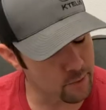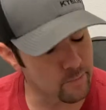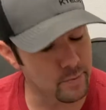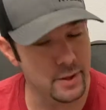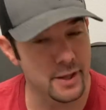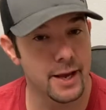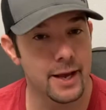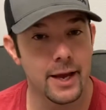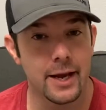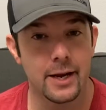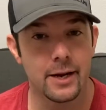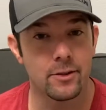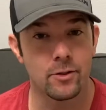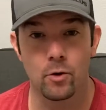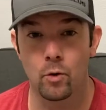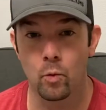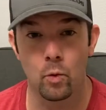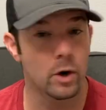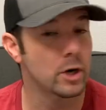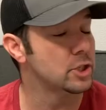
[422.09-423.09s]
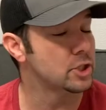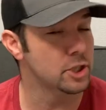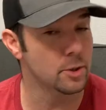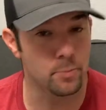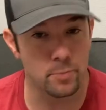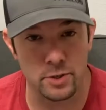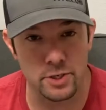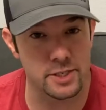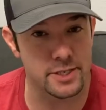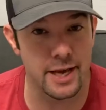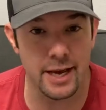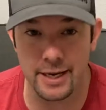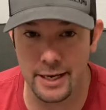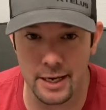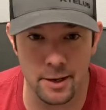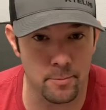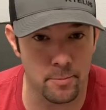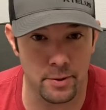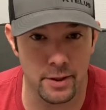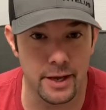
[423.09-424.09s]
played and the worship was
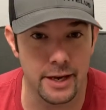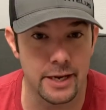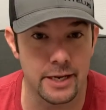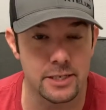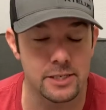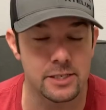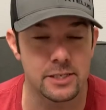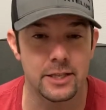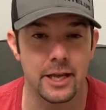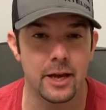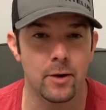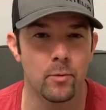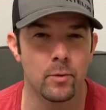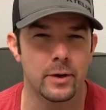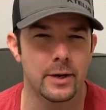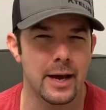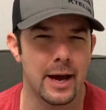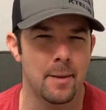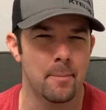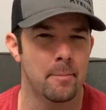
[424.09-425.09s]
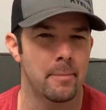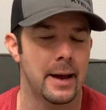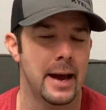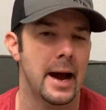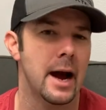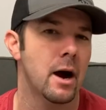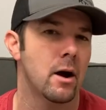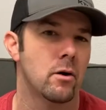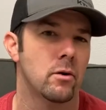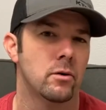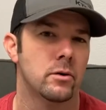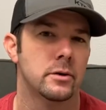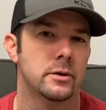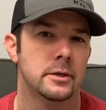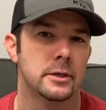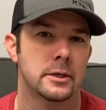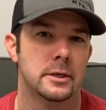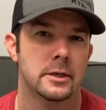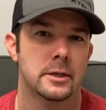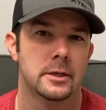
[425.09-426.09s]
taking place, they would not bow
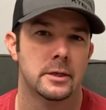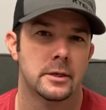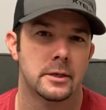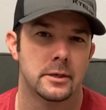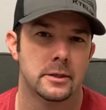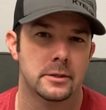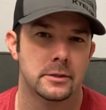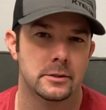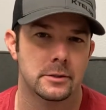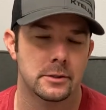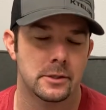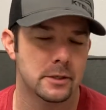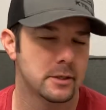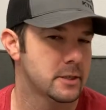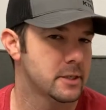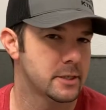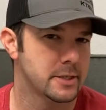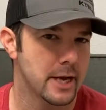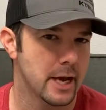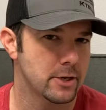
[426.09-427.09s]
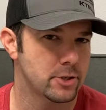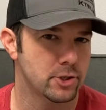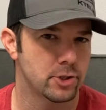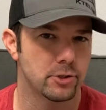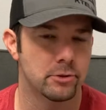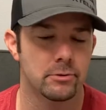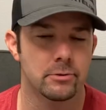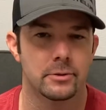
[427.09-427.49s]
to the statue.